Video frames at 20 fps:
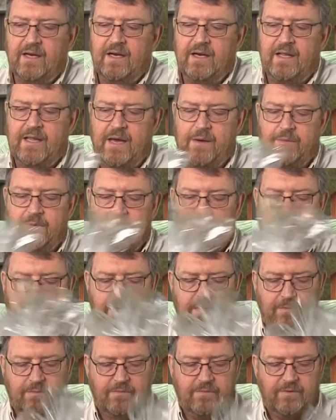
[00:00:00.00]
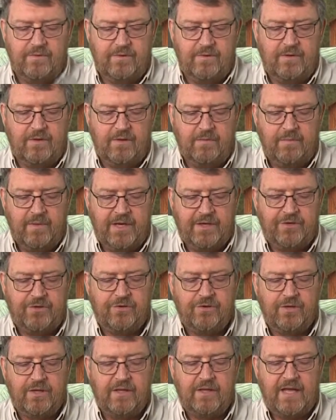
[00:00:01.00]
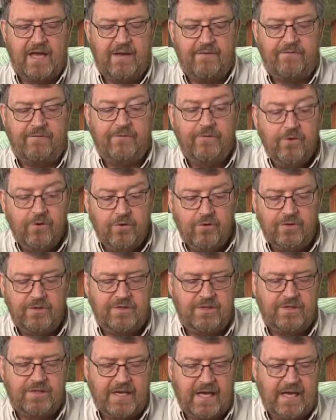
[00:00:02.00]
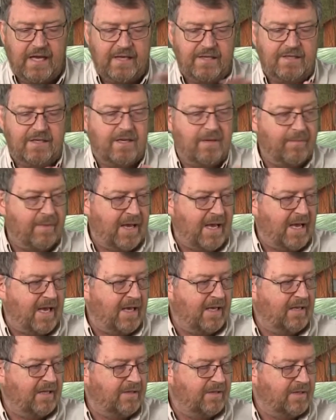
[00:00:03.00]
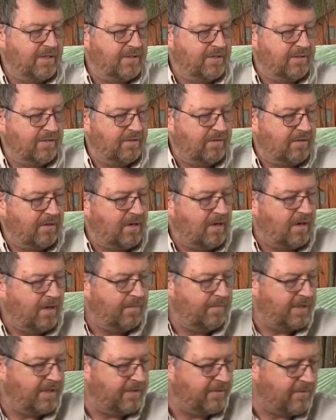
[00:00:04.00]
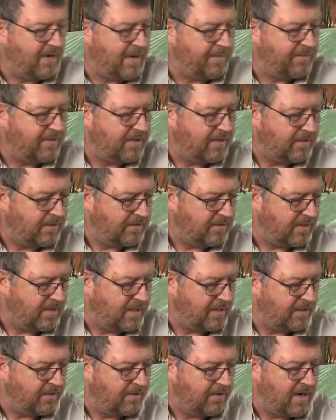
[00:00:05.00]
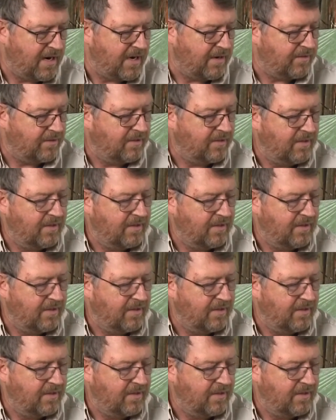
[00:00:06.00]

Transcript: And that would make sure that that food stays in the bag and doesn't get dropped on the ground.